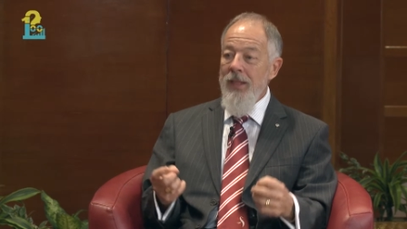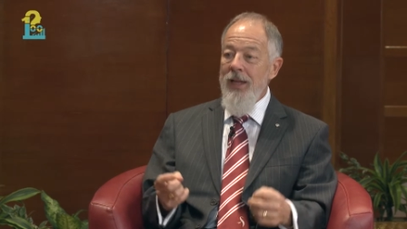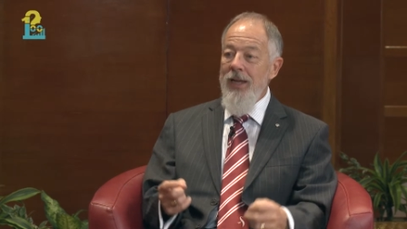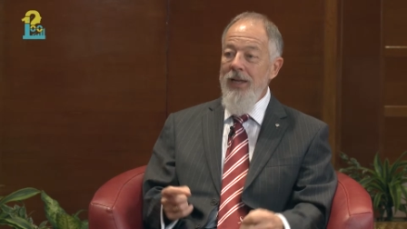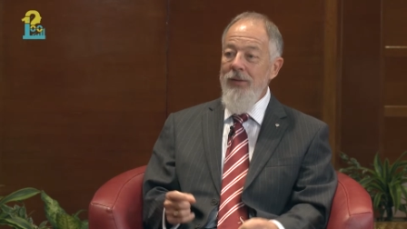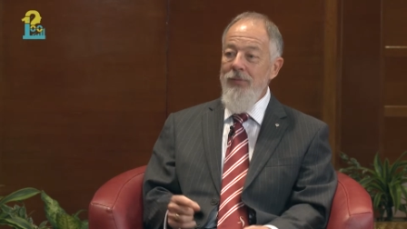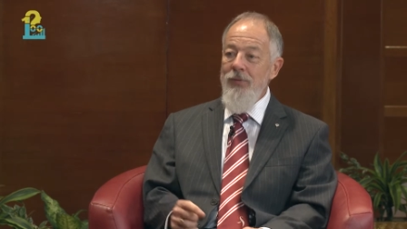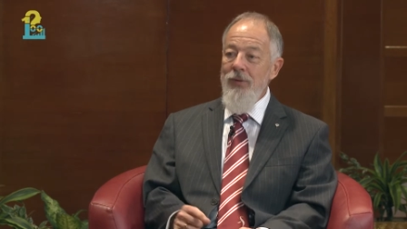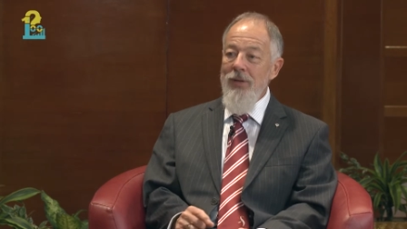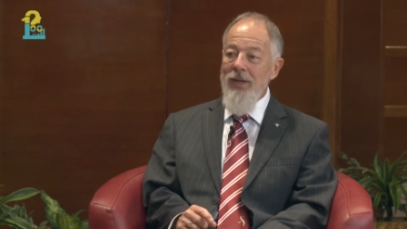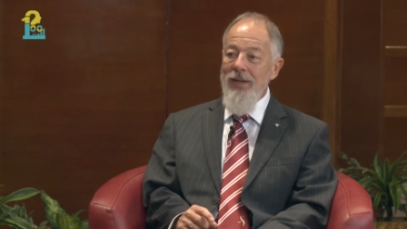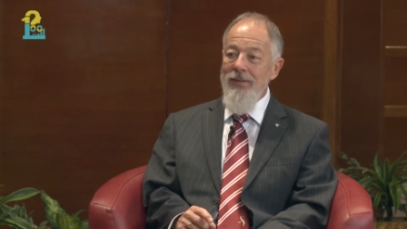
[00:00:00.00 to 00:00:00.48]

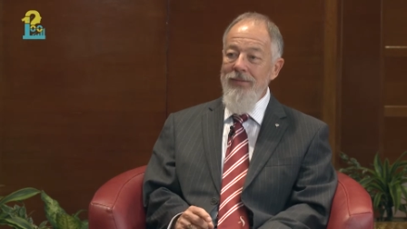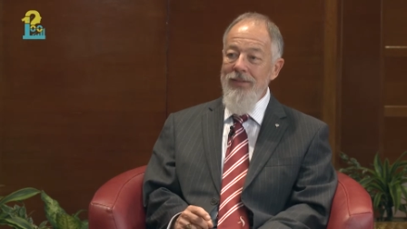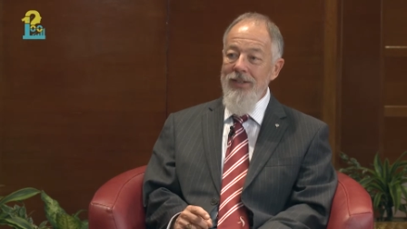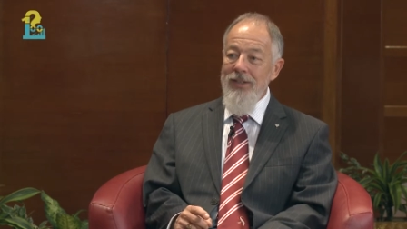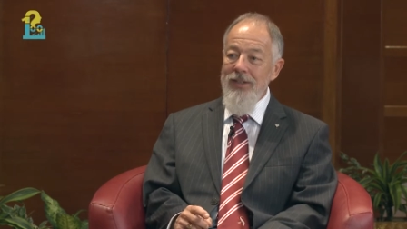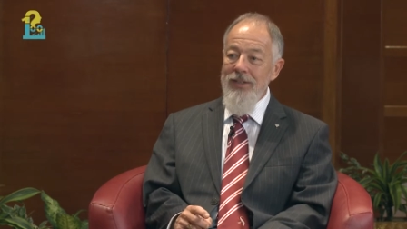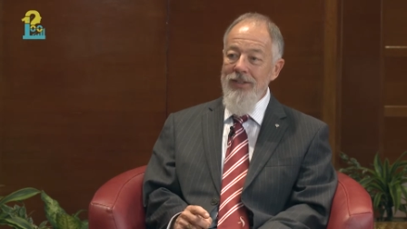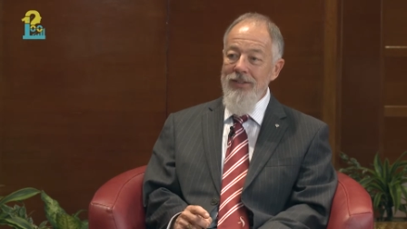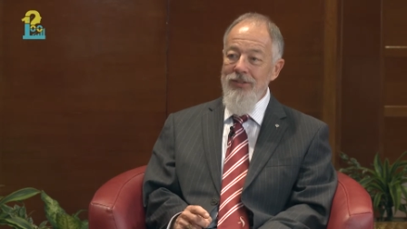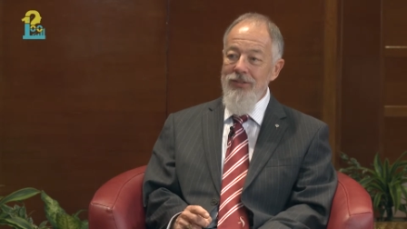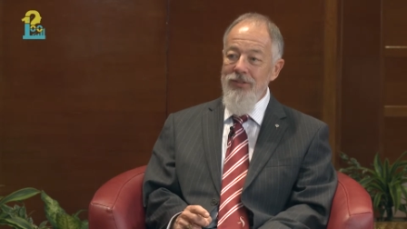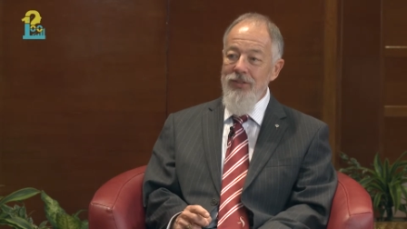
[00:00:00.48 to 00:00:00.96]
If you have
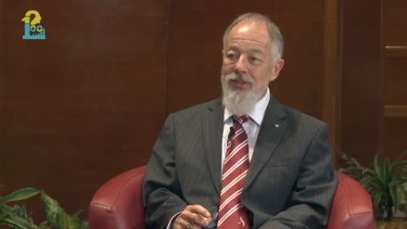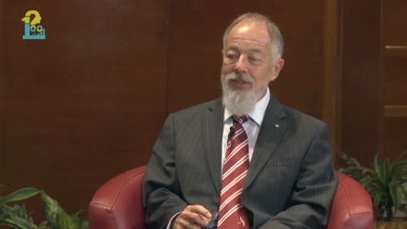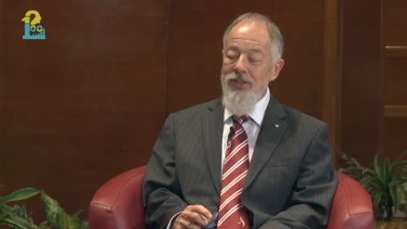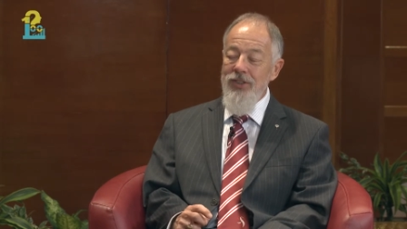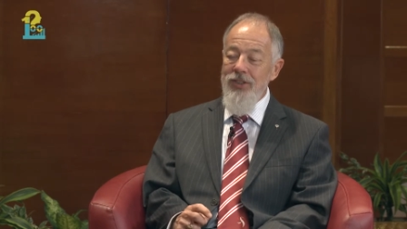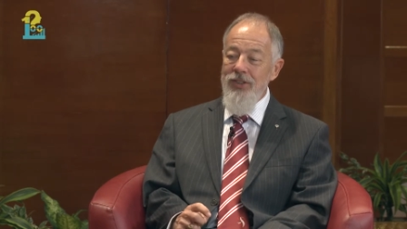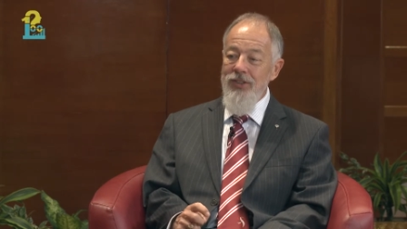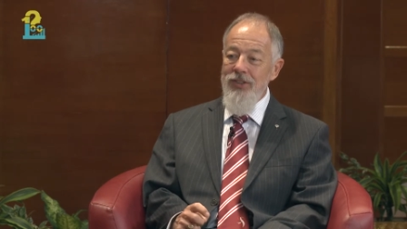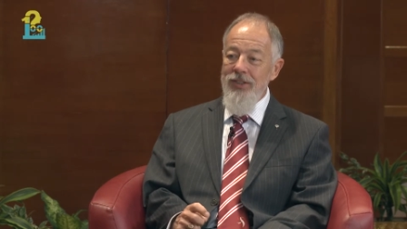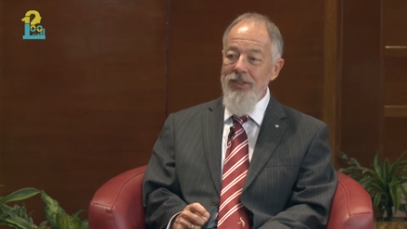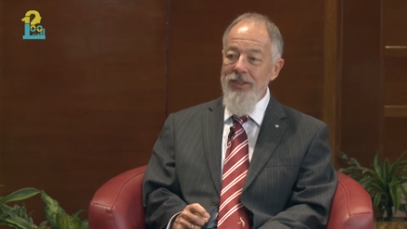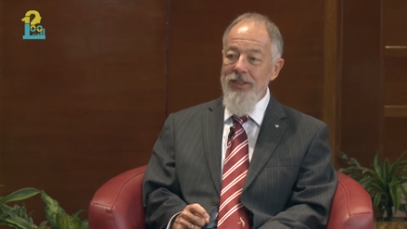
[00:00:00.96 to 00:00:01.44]
a
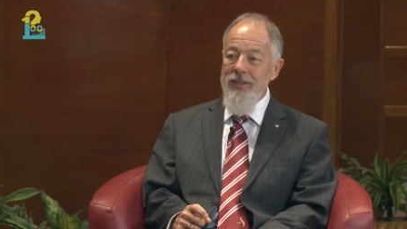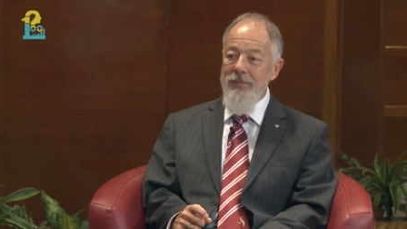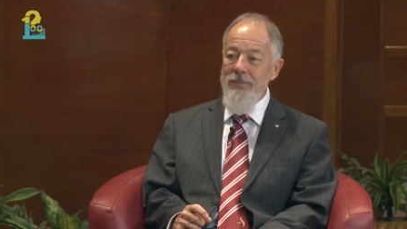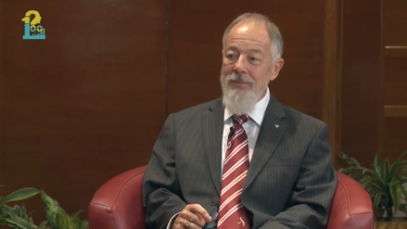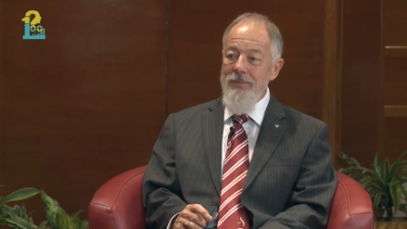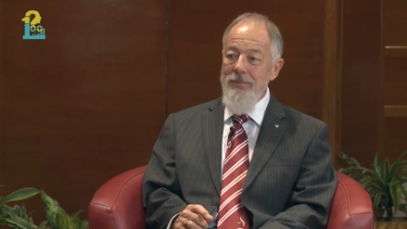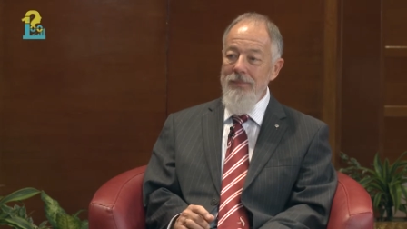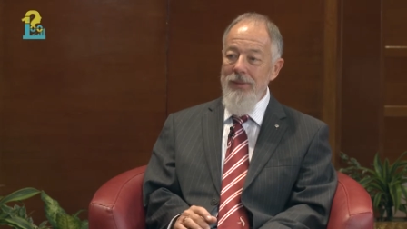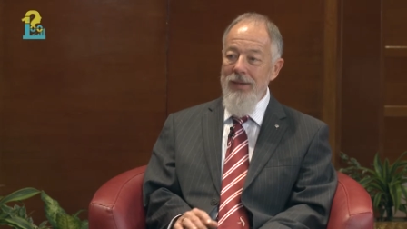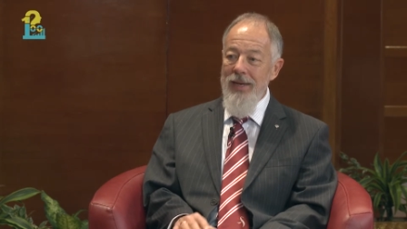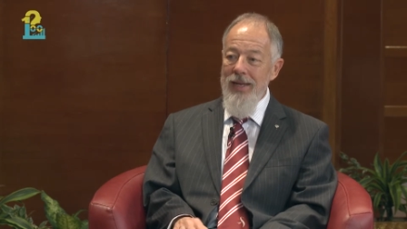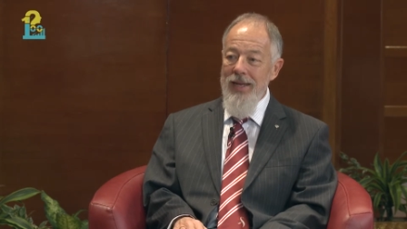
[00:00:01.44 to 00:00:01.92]
strategic
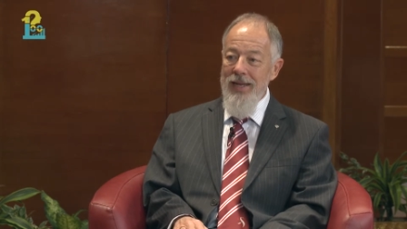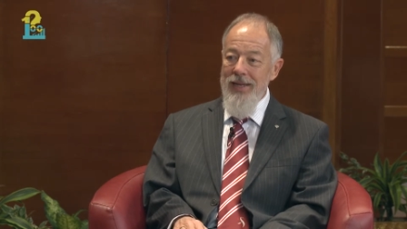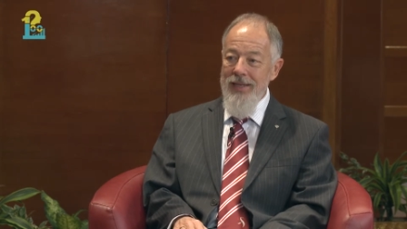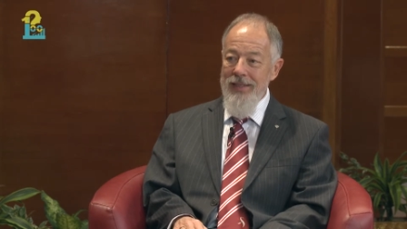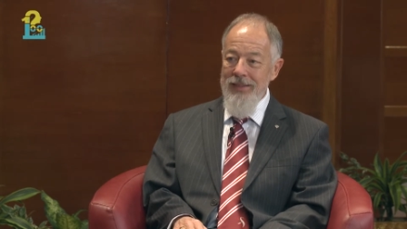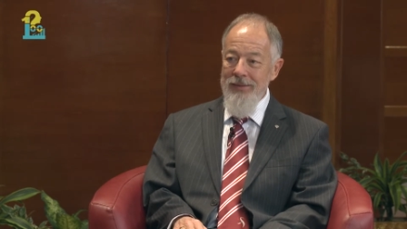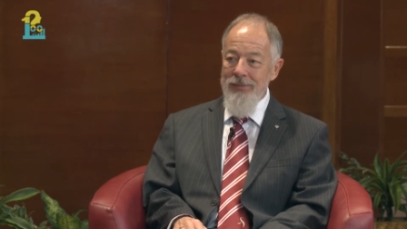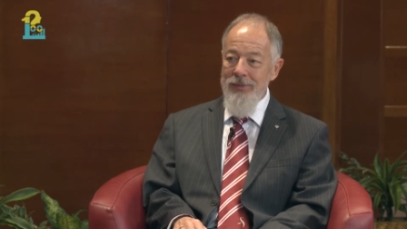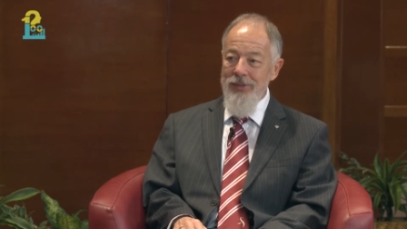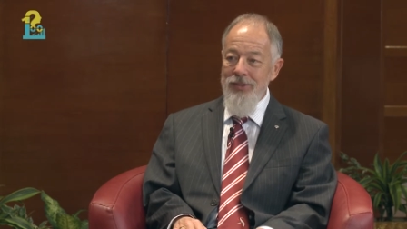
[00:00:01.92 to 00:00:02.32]
plan